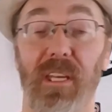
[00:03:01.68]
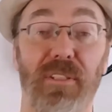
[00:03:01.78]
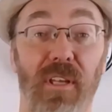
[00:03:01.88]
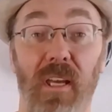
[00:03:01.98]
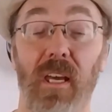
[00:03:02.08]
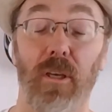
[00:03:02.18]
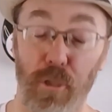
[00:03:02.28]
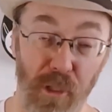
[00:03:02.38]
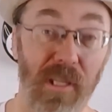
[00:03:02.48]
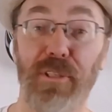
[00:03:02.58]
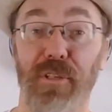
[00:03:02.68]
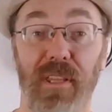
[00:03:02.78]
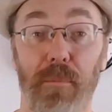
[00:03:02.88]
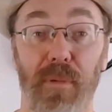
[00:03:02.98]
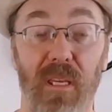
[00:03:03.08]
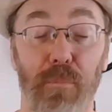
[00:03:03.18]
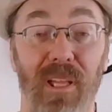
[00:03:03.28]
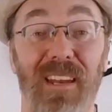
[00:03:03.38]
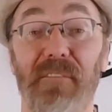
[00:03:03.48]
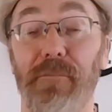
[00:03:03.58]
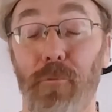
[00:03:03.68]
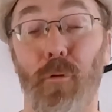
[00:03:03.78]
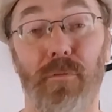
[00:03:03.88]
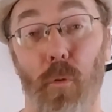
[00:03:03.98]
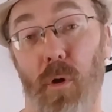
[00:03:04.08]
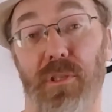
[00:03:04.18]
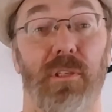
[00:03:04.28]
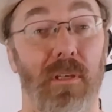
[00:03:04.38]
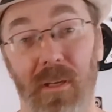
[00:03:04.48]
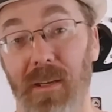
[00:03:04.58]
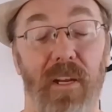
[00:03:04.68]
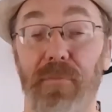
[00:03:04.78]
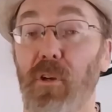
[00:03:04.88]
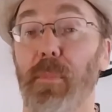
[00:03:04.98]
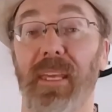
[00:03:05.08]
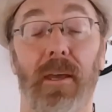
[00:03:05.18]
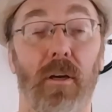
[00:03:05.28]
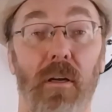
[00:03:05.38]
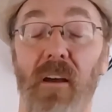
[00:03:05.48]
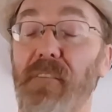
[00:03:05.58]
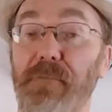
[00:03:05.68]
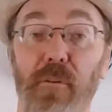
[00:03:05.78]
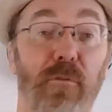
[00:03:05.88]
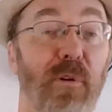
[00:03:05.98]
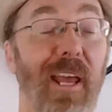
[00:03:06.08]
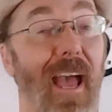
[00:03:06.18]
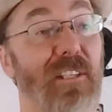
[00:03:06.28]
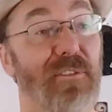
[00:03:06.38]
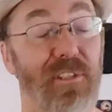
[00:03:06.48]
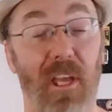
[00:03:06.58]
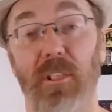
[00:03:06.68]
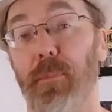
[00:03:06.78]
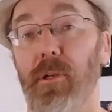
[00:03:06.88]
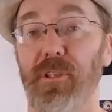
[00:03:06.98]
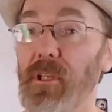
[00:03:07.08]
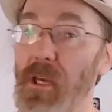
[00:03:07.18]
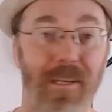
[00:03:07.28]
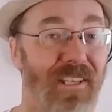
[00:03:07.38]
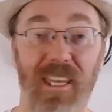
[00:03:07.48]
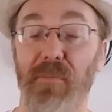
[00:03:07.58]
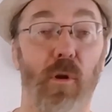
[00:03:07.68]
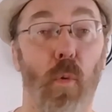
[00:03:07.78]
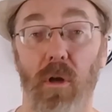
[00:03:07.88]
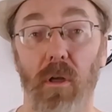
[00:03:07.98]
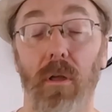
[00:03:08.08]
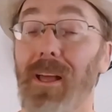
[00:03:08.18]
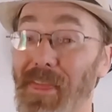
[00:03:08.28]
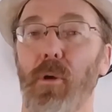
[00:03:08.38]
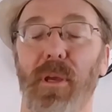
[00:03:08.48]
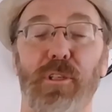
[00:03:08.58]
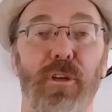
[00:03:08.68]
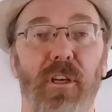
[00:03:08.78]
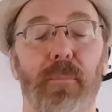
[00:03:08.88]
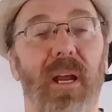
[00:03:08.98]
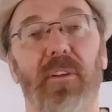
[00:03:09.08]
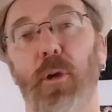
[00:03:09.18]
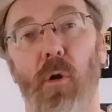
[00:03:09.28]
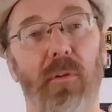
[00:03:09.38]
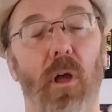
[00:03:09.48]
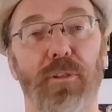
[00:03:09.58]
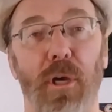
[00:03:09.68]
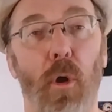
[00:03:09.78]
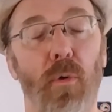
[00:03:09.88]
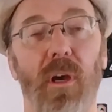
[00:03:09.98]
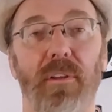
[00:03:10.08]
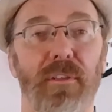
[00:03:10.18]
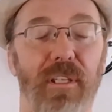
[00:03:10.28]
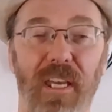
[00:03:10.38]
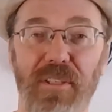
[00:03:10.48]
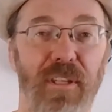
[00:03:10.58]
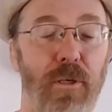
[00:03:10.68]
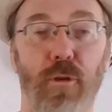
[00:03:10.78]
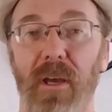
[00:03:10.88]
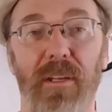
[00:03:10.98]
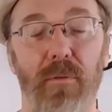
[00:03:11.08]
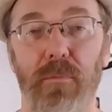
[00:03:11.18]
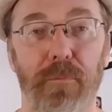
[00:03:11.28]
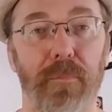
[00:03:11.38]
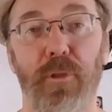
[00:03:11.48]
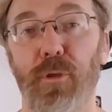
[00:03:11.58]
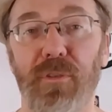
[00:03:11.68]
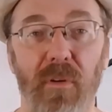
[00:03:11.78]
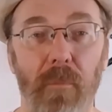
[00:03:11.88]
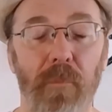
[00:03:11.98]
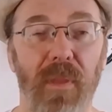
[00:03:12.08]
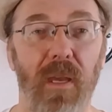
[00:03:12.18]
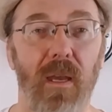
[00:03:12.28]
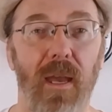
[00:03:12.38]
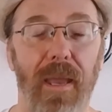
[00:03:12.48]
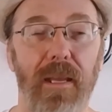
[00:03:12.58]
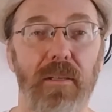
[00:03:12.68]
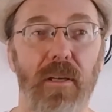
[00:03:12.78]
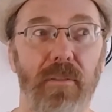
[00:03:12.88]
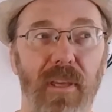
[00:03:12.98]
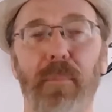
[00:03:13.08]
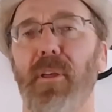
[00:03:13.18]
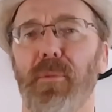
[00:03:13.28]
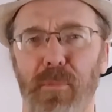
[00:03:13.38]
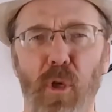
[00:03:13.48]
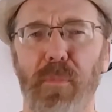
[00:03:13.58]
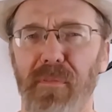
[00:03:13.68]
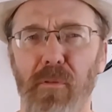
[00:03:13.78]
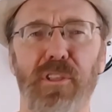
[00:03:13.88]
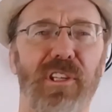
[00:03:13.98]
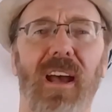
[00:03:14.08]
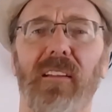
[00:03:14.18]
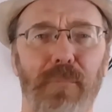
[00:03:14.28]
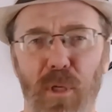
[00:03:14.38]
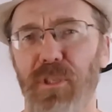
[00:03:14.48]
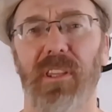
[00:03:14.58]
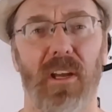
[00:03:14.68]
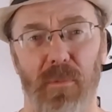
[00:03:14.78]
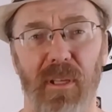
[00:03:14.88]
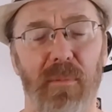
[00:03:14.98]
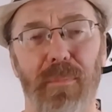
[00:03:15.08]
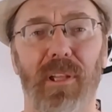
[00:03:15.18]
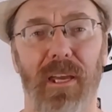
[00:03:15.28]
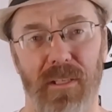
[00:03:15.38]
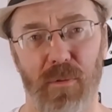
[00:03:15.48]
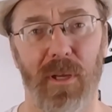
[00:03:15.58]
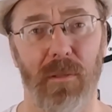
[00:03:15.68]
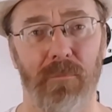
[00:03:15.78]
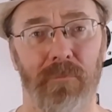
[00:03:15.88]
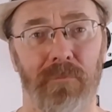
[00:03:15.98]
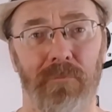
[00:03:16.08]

kits, you should listen to them being played at full force. And if you're a beginner, feel free to ask the salesperson to give it a whirl Make sure you compare the overall tone on the kits that you're trying to choose from, and uh, think about your preferred style of music that you're going to be playing as well.